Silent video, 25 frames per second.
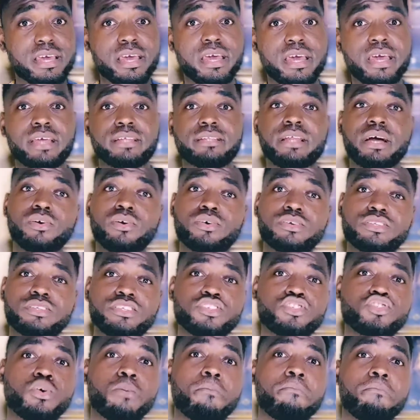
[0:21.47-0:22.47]
that causes
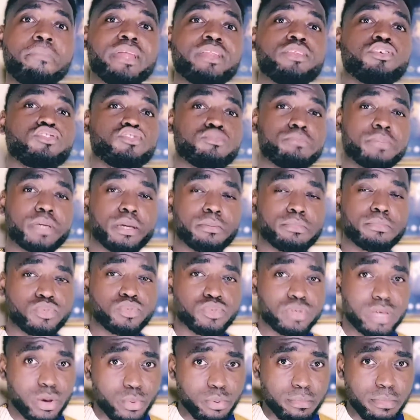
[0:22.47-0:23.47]
some men not to be able to
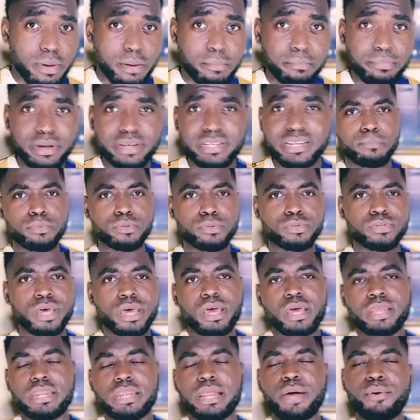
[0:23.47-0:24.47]
get women pregnant.
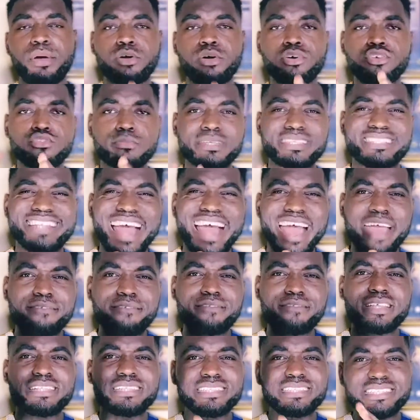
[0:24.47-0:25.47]
Now we're going to be
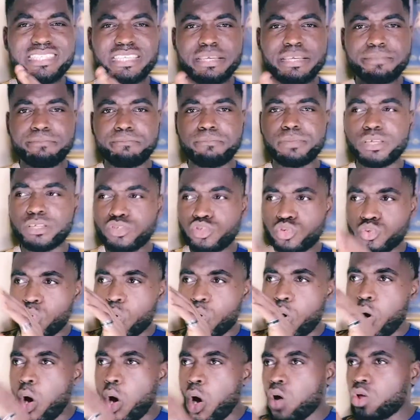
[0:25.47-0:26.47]
diving deep into
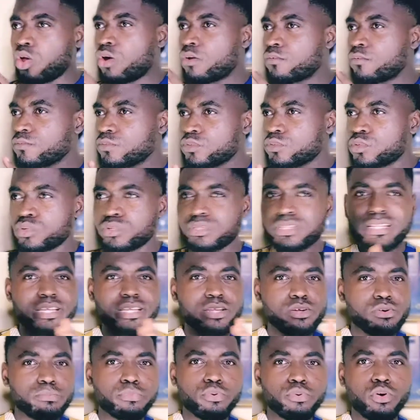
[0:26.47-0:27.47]
all of those
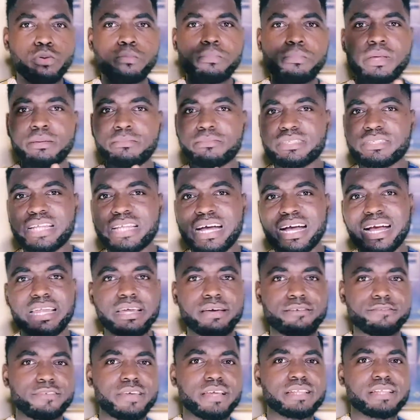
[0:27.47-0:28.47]
little problems that can
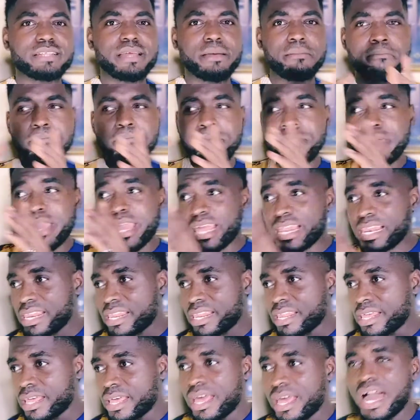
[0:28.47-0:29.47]
affect the male
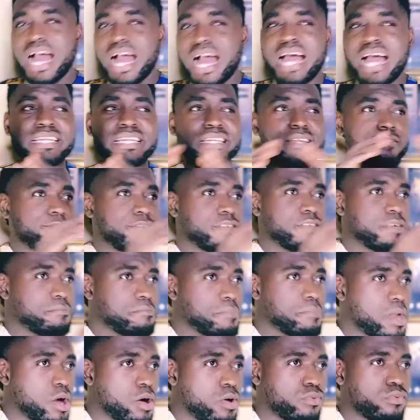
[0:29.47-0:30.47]
and the
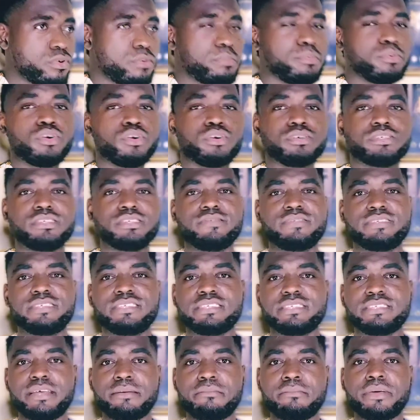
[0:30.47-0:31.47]
female reproductive
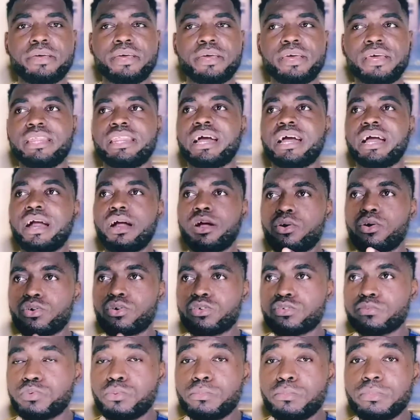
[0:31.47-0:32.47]
system that can cause
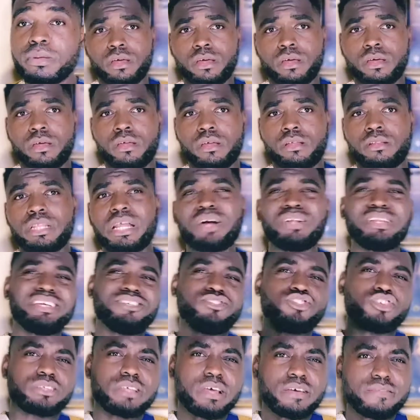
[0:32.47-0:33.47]
problems. Now let's
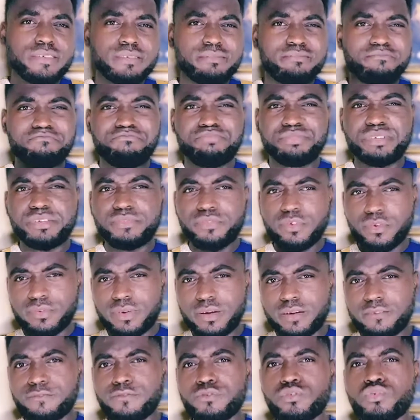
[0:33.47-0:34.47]
just have a brief
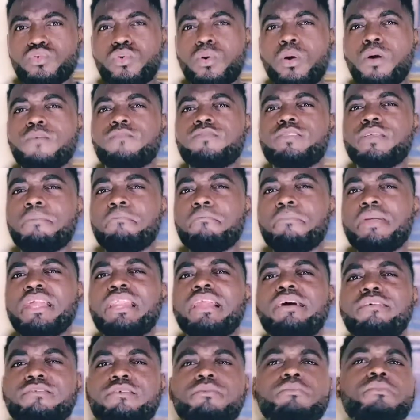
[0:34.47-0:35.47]
overview of the male
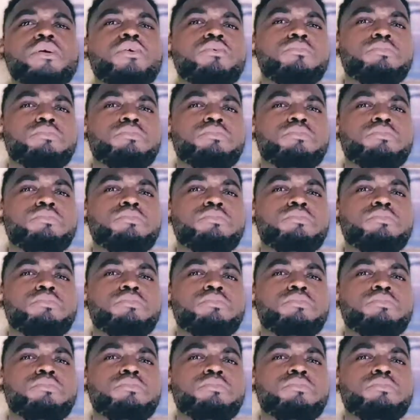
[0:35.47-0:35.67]
and female